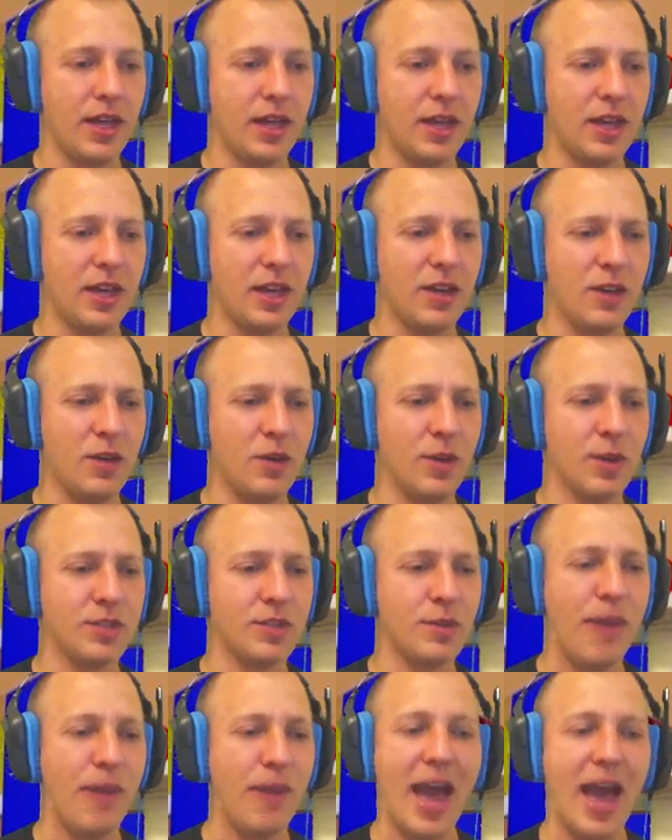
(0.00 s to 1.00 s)
who was it?
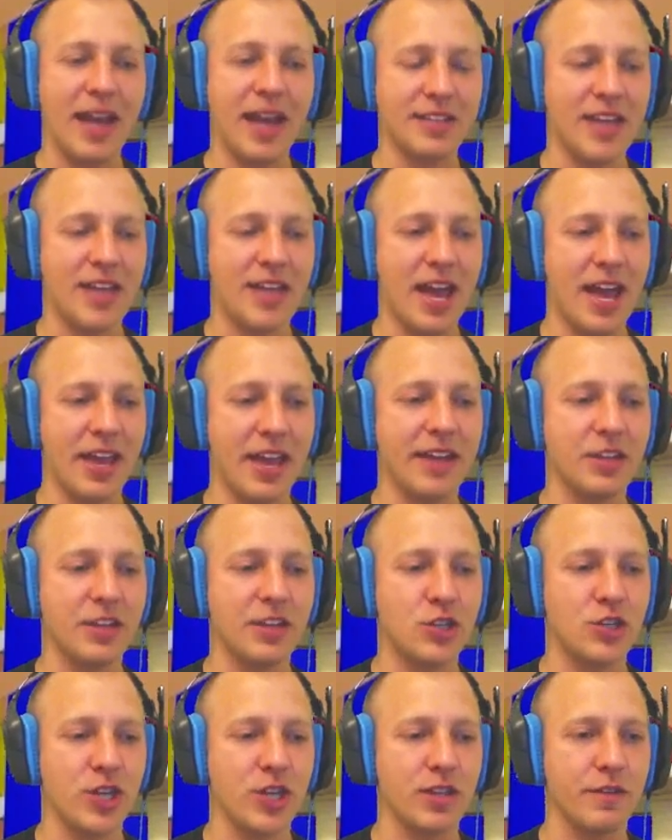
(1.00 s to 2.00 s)
Pat Has Hat and
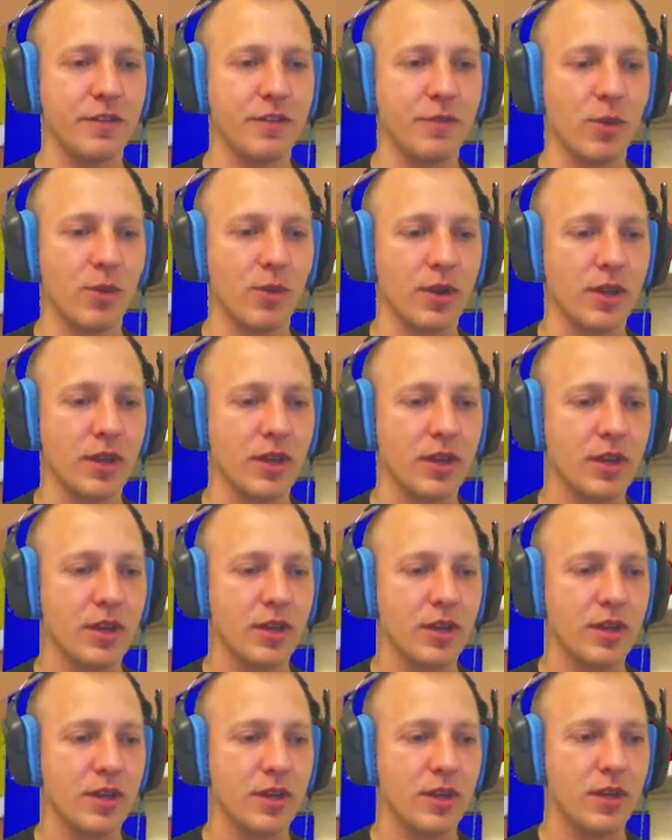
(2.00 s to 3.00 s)
Enchanted Fork.
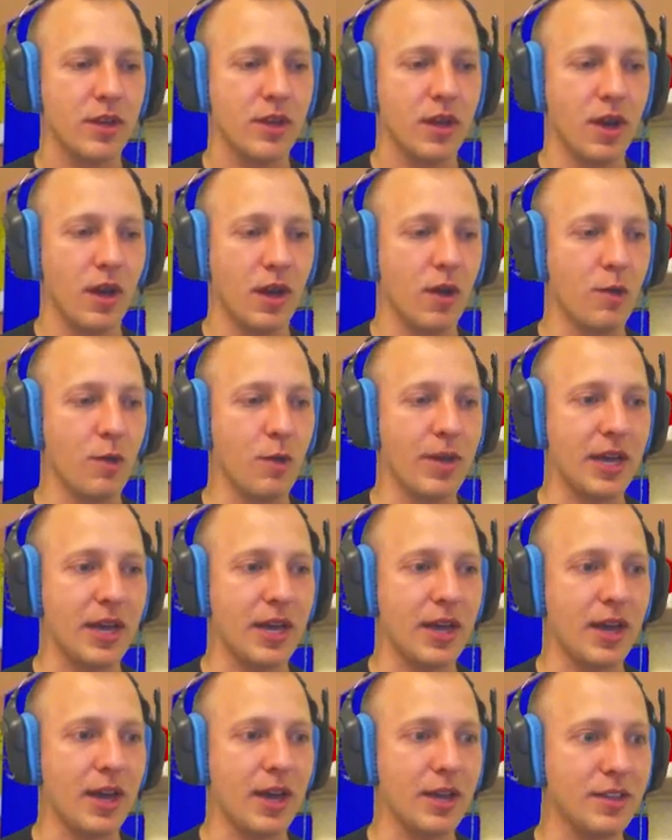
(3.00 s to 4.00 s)
Oh my
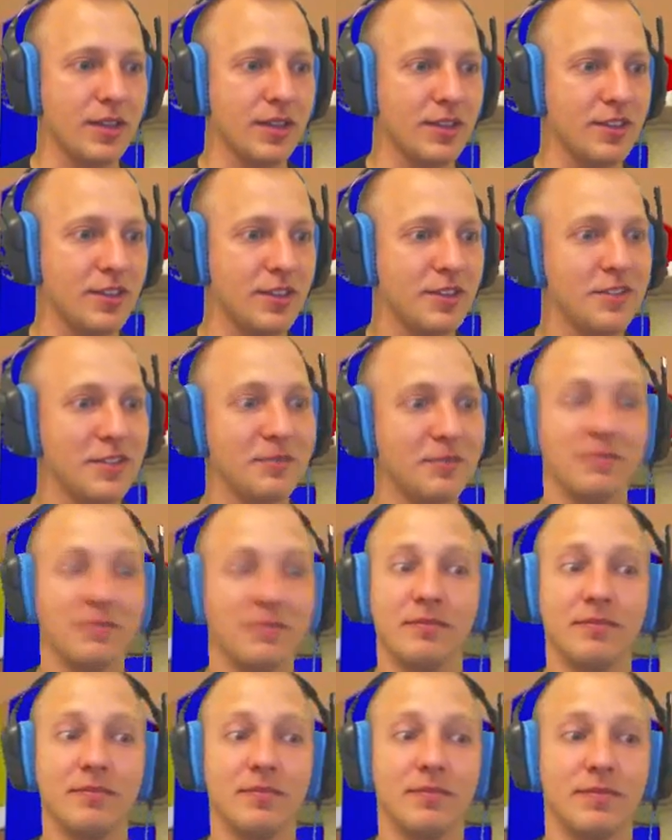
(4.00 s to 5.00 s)
god.
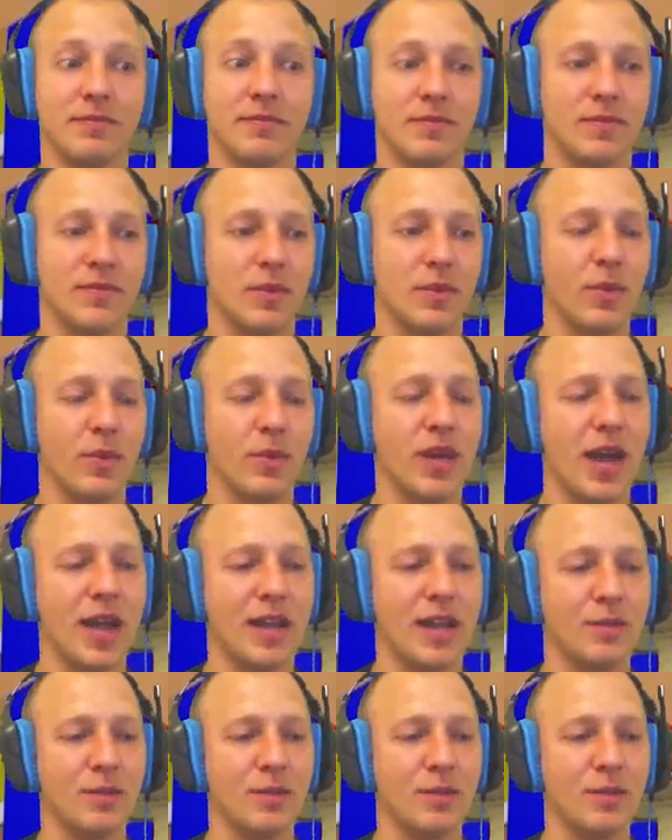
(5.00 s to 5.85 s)
We got him.